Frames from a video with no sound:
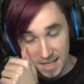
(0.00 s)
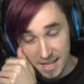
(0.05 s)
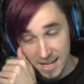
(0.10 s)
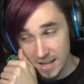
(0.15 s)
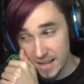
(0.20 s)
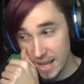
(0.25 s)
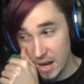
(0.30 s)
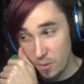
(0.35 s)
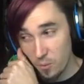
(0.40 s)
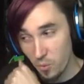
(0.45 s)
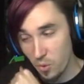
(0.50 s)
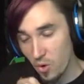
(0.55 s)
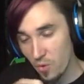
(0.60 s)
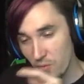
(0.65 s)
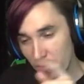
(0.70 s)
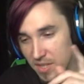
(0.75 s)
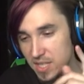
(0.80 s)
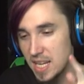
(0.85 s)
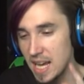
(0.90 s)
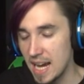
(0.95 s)
Now that
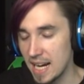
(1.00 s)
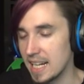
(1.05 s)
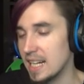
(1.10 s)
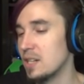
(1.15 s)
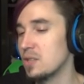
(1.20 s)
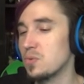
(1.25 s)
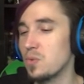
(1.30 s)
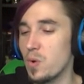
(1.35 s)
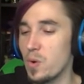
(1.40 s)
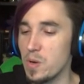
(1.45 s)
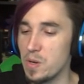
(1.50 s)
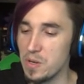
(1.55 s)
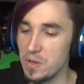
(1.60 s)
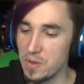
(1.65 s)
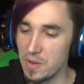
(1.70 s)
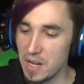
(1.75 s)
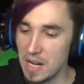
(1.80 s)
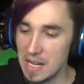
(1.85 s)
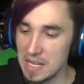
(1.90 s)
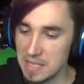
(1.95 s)
wolf attack I was warning
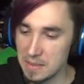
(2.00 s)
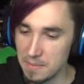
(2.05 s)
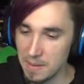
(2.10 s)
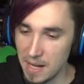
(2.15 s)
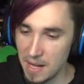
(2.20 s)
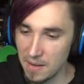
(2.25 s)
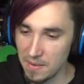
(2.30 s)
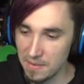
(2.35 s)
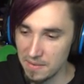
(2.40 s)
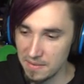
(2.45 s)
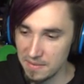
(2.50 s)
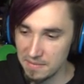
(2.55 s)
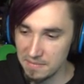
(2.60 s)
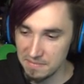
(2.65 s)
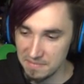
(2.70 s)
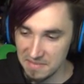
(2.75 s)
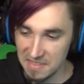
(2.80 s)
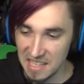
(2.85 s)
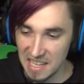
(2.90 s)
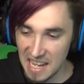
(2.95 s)
you guys about.
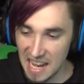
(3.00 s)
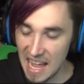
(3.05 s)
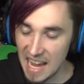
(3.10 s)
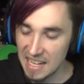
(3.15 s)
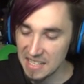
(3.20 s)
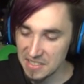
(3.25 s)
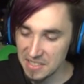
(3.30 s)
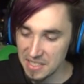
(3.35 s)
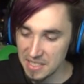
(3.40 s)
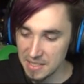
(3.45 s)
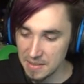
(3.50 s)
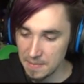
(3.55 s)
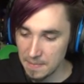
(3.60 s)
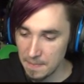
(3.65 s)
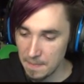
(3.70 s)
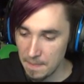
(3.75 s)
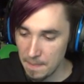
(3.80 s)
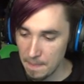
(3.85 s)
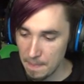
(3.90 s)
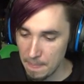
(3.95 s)
I'm not sure actually, I can
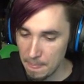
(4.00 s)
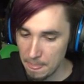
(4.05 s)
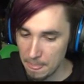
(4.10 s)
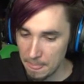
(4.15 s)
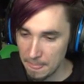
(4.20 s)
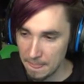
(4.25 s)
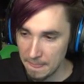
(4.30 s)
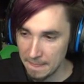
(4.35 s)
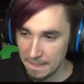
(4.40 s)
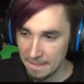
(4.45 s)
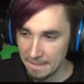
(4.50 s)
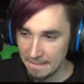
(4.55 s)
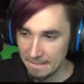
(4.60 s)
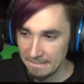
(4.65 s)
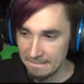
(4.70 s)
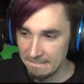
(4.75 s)
carry much more.